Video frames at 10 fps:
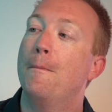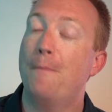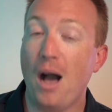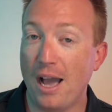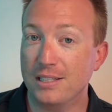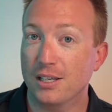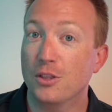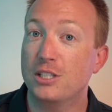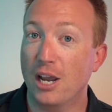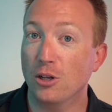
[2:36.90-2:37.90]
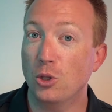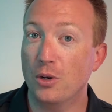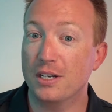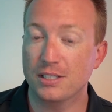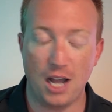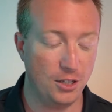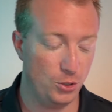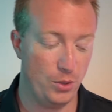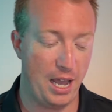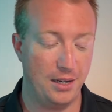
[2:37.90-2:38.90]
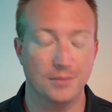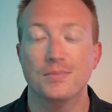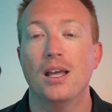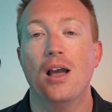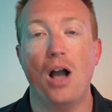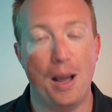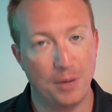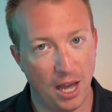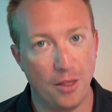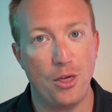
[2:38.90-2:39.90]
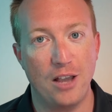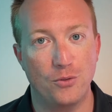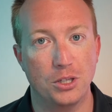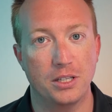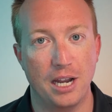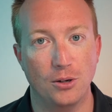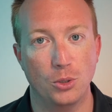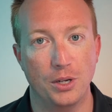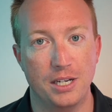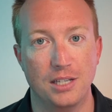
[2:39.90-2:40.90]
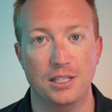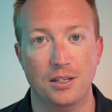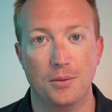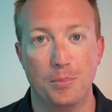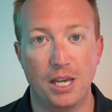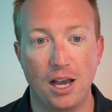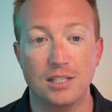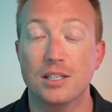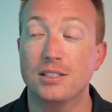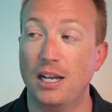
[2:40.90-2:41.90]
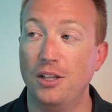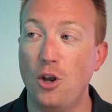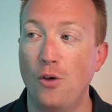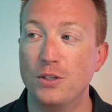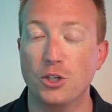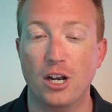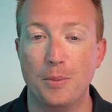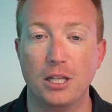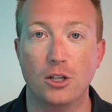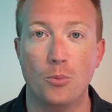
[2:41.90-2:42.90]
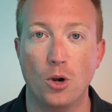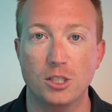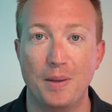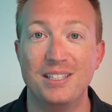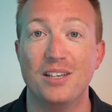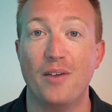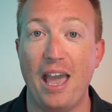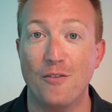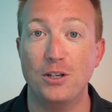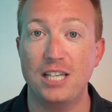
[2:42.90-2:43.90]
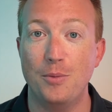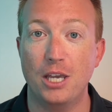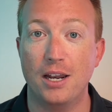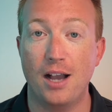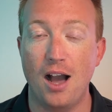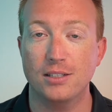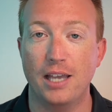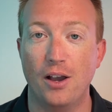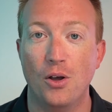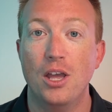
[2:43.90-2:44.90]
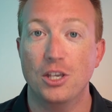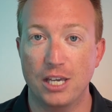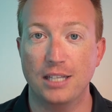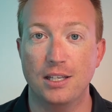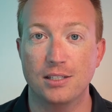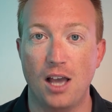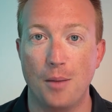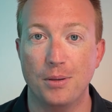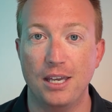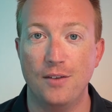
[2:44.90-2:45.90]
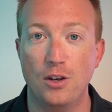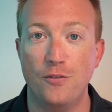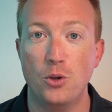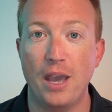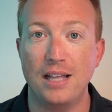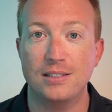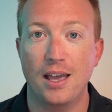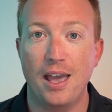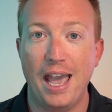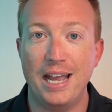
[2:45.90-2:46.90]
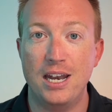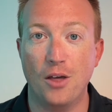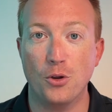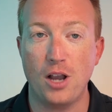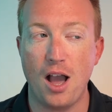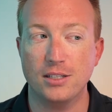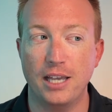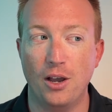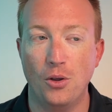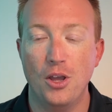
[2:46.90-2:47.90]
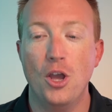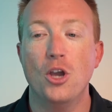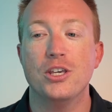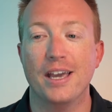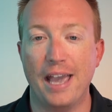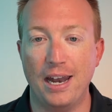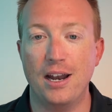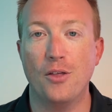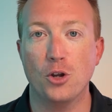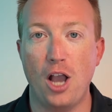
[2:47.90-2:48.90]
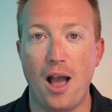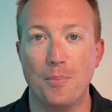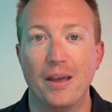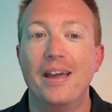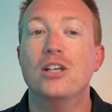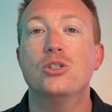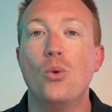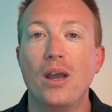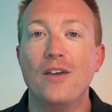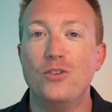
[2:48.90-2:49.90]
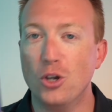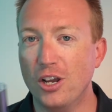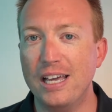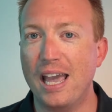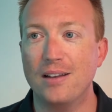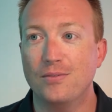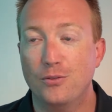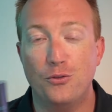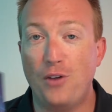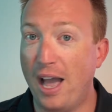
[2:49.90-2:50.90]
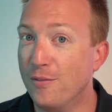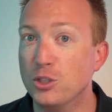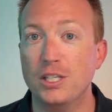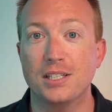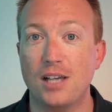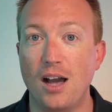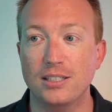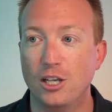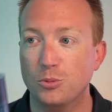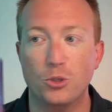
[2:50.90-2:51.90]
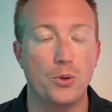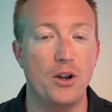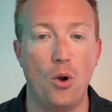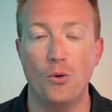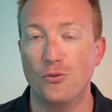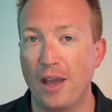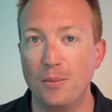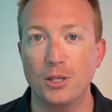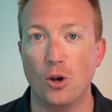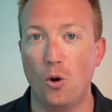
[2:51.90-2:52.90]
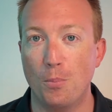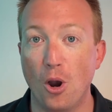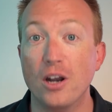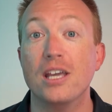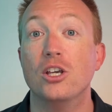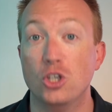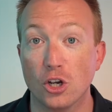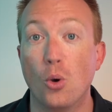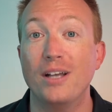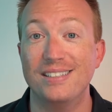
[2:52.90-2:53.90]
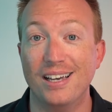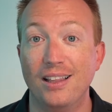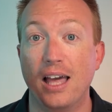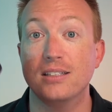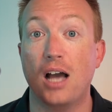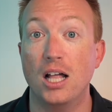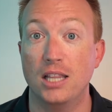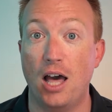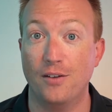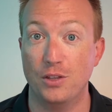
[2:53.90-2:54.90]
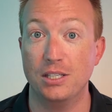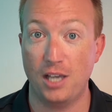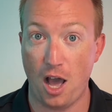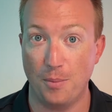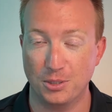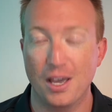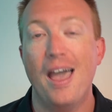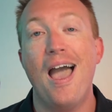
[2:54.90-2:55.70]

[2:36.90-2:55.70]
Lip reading: But the Terra Luna does not do that. I'm kind of thankful that the Terra Luna doesn't, because the Stella Novas are going to be a little more expensive. Every time you get a cocktail, you get this cup. Even if you get another cocktail, you get another cup. So if you're going to get 5 or 6 cocktails between a whole family or a whole party, you're going to collect a lot of these cups.